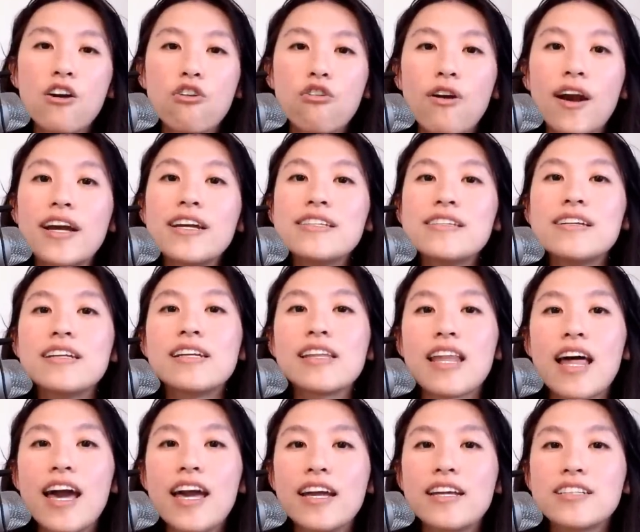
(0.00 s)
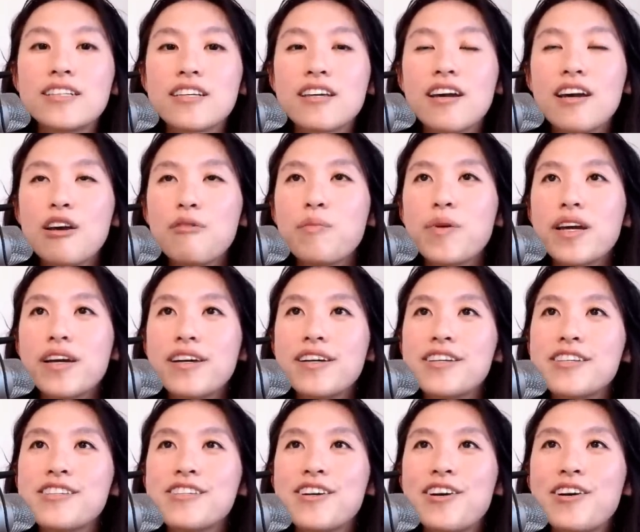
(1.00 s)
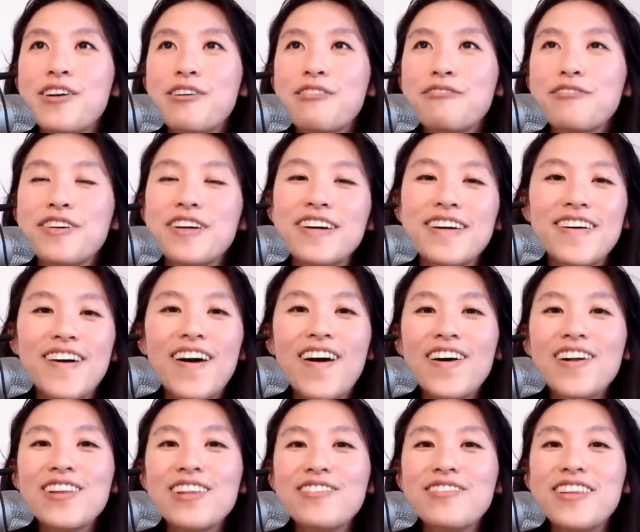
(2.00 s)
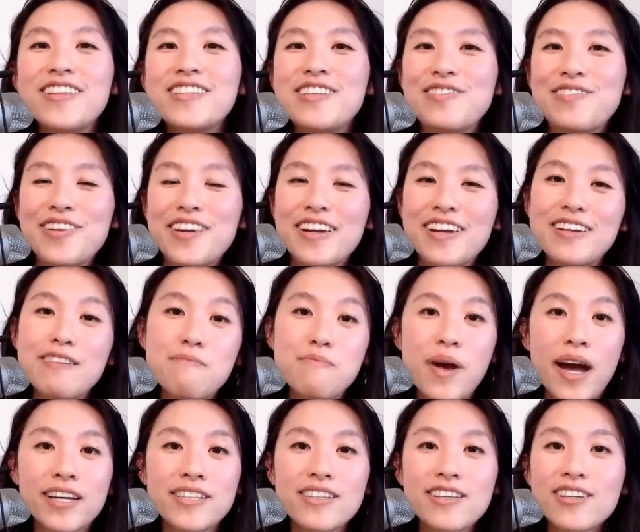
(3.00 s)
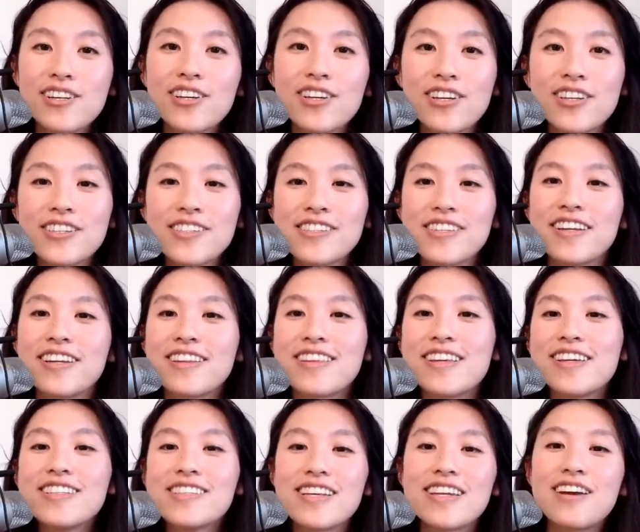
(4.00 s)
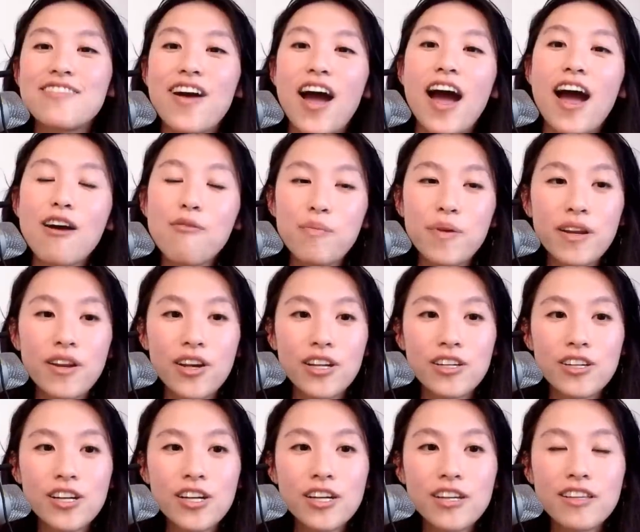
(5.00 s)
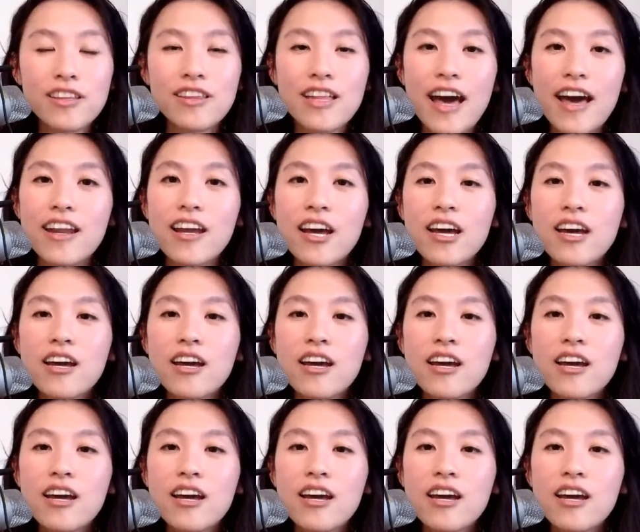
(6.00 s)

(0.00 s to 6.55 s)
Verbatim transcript: Christed light because of all of the different massacres and things that have happened on earth that